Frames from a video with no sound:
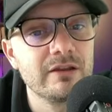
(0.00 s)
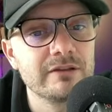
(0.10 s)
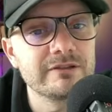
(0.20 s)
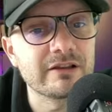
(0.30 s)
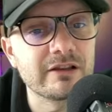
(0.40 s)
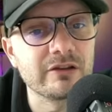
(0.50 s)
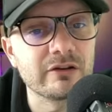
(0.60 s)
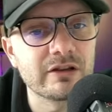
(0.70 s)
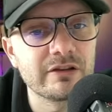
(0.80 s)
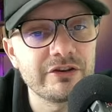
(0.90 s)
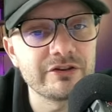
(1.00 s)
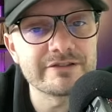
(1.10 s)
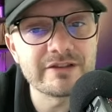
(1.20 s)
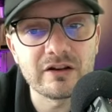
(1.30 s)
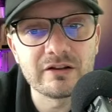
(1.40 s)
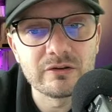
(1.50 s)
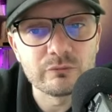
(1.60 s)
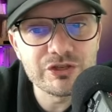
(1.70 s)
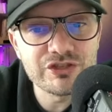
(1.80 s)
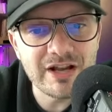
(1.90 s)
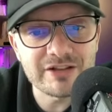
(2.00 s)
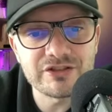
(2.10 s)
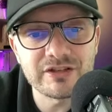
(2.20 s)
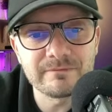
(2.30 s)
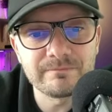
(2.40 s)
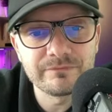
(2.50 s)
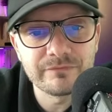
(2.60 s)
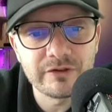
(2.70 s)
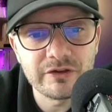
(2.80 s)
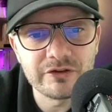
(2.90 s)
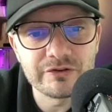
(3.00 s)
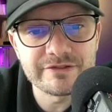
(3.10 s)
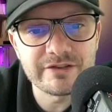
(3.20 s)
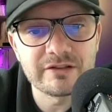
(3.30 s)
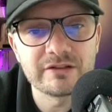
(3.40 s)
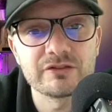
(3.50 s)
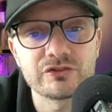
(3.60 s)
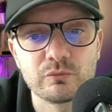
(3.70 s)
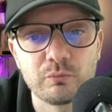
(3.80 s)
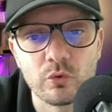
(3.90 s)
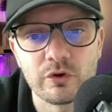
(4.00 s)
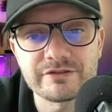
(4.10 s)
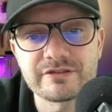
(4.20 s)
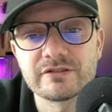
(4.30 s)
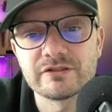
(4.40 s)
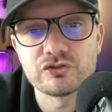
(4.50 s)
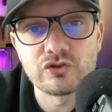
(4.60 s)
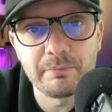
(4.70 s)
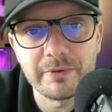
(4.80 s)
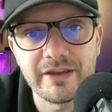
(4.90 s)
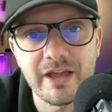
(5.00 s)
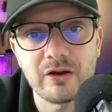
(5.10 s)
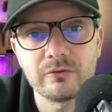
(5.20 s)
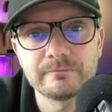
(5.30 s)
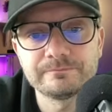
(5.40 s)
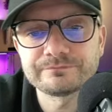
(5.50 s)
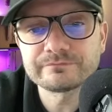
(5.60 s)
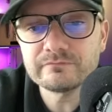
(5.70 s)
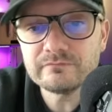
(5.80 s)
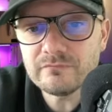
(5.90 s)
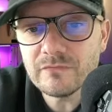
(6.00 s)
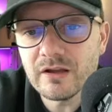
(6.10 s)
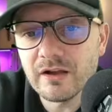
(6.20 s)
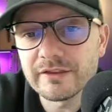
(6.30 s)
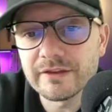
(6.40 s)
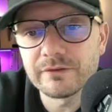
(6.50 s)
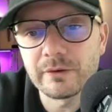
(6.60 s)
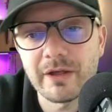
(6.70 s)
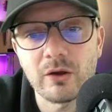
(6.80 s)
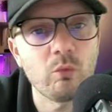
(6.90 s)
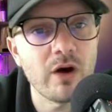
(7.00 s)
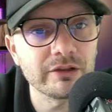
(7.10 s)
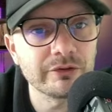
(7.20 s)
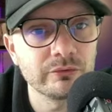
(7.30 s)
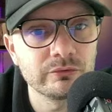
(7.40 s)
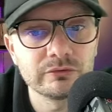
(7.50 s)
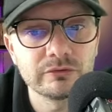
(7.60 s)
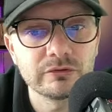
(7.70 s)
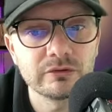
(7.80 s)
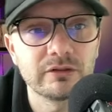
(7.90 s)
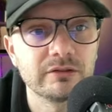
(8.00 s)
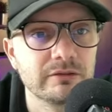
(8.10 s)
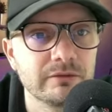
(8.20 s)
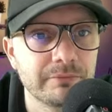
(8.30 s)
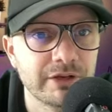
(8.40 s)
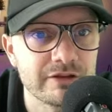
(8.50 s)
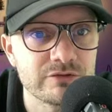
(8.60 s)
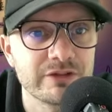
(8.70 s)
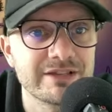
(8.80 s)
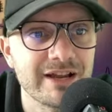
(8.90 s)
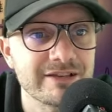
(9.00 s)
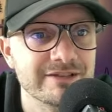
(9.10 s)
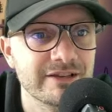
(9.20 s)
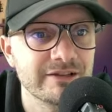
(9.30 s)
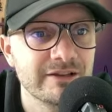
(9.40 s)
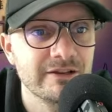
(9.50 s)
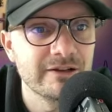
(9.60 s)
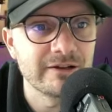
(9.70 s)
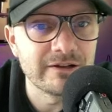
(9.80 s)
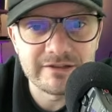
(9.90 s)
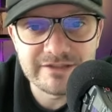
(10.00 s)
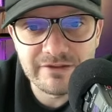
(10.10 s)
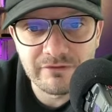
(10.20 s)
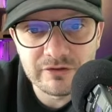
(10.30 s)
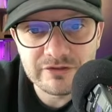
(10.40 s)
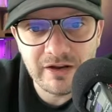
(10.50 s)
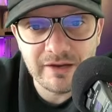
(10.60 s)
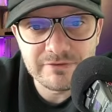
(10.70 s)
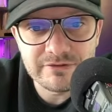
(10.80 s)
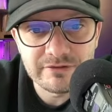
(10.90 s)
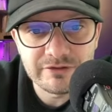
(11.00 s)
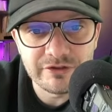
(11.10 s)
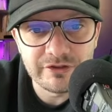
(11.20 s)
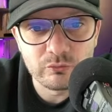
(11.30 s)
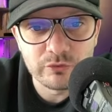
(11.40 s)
Take a look. Here's a rejection. Here's a support. Drop it down on the fundamental value because we tested several times here.